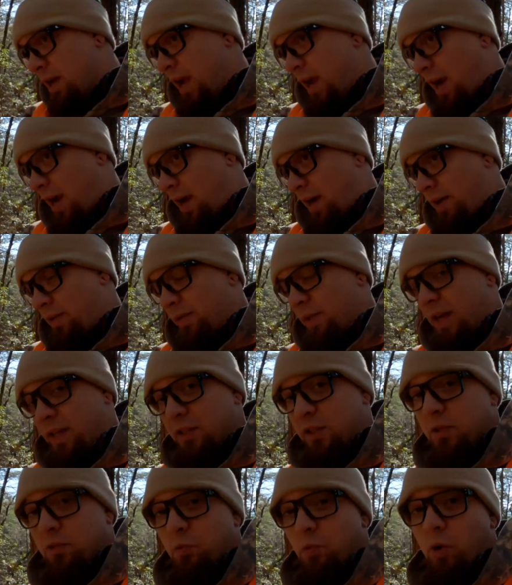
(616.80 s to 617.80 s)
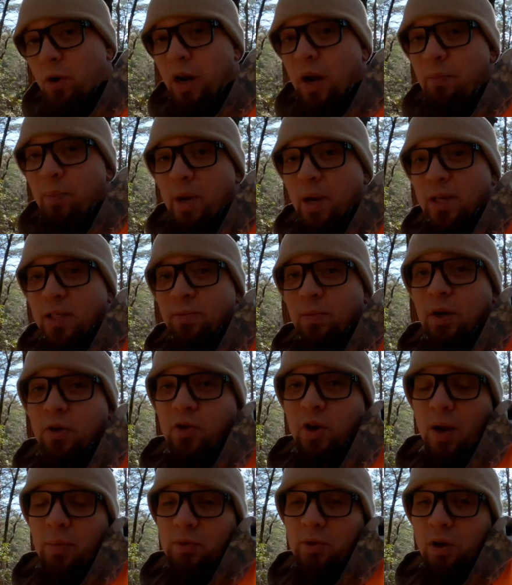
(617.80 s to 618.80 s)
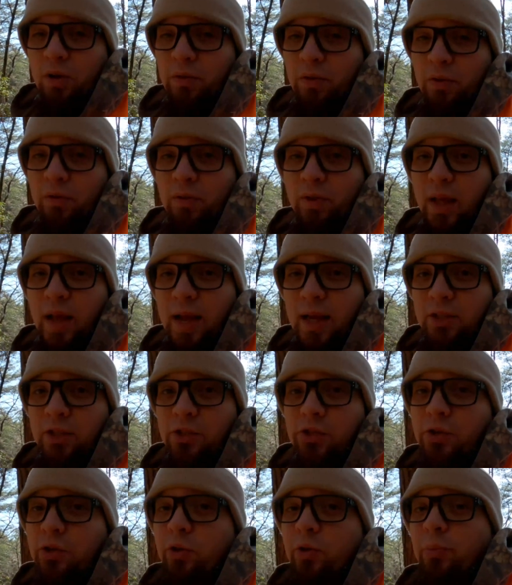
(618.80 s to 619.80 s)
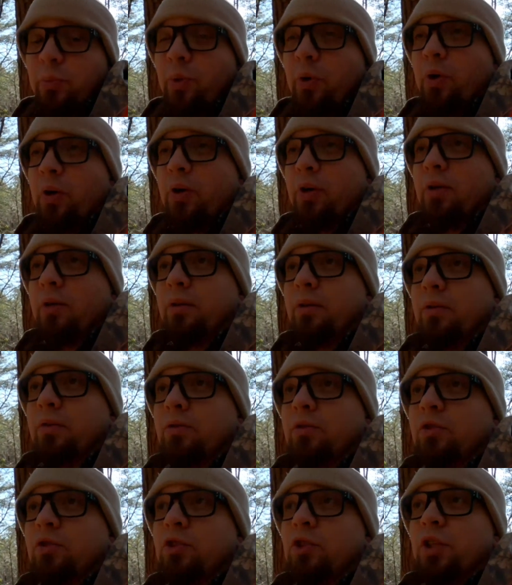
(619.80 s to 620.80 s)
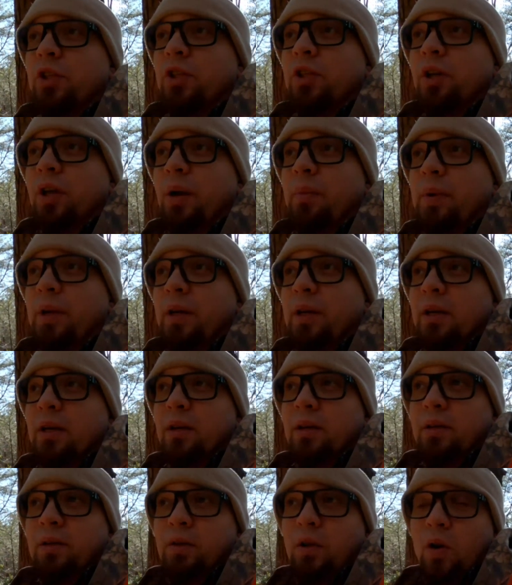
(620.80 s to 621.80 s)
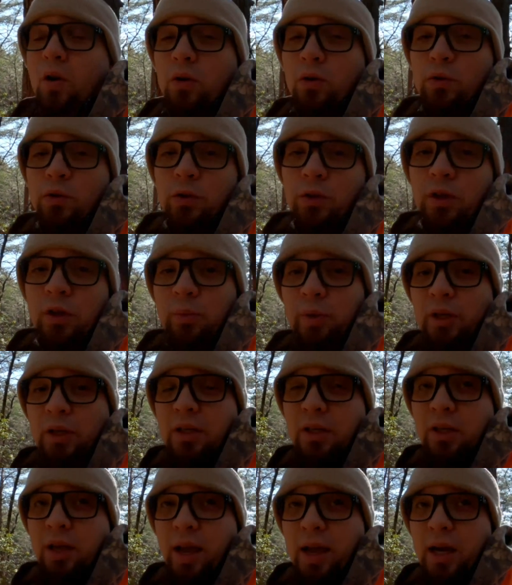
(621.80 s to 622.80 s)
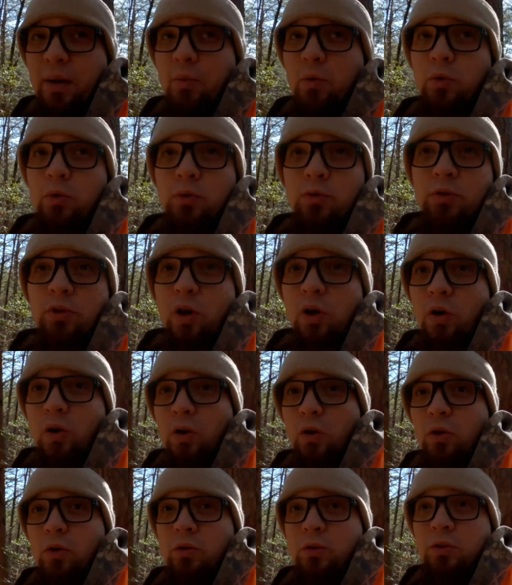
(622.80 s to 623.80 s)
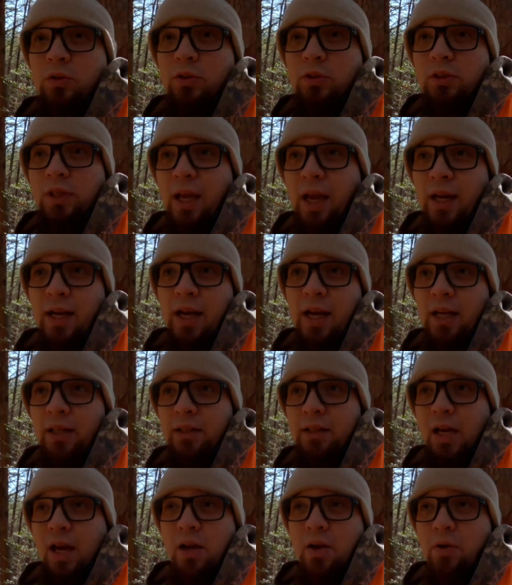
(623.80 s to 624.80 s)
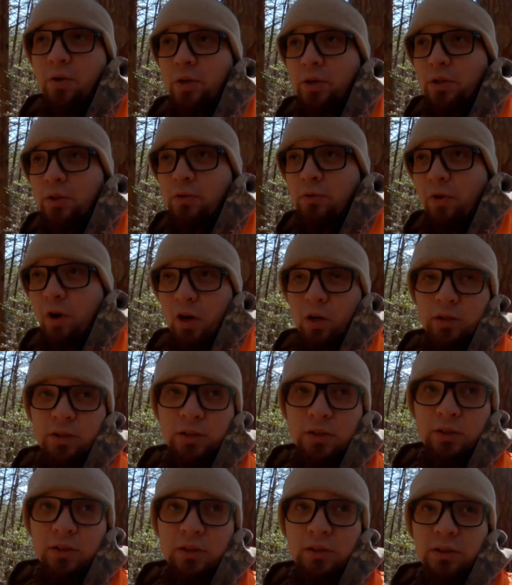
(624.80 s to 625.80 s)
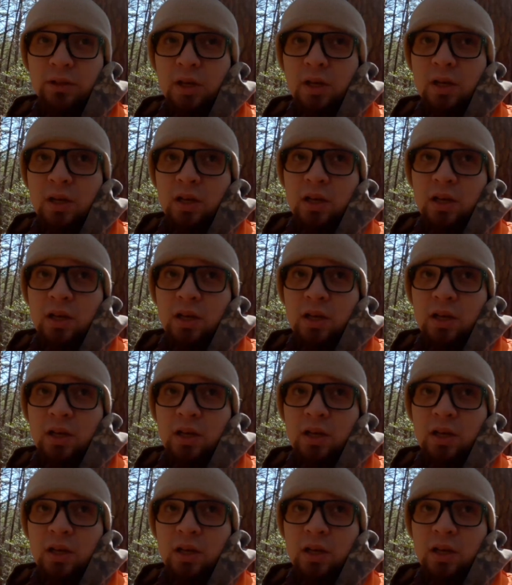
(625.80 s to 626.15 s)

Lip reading: and that's what I based my traps off of last year. But I mean, dogs are going to be animals, dogs, canines, coyotes, foxes.